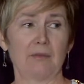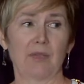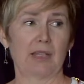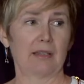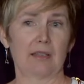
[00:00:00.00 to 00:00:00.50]

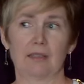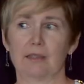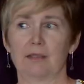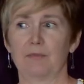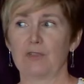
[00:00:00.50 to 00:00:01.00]
with
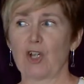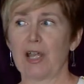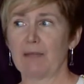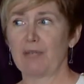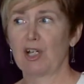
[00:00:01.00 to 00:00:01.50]

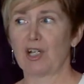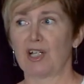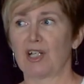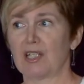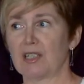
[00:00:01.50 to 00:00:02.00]
giant
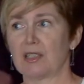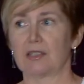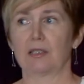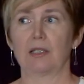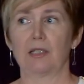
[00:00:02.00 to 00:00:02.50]
pause,
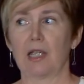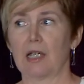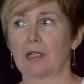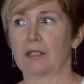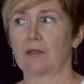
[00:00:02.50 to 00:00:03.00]

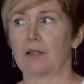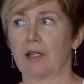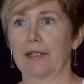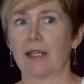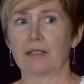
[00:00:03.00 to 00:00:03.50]
yeah, I
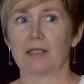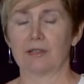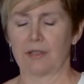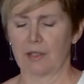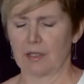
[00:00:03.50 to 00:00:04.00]
guess he's
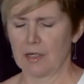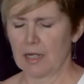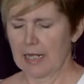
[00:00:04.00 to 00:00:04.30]
good.